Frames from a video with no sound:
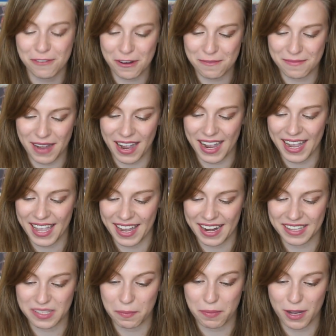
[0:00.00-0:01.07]
Vermont
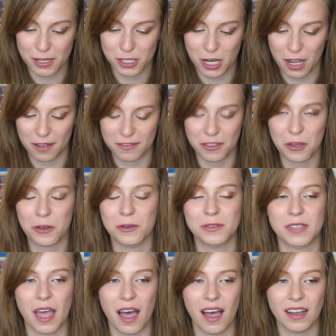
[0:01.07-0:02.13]
and has a bunch of
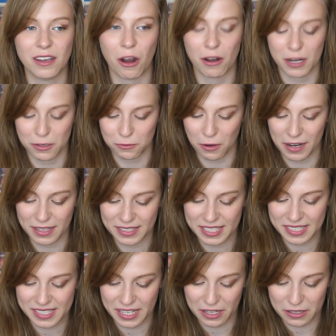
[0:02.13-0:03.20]
those garden
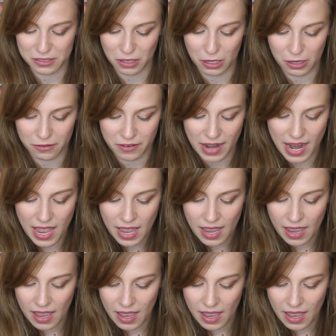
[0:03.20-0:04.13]
royalty stickers all over it.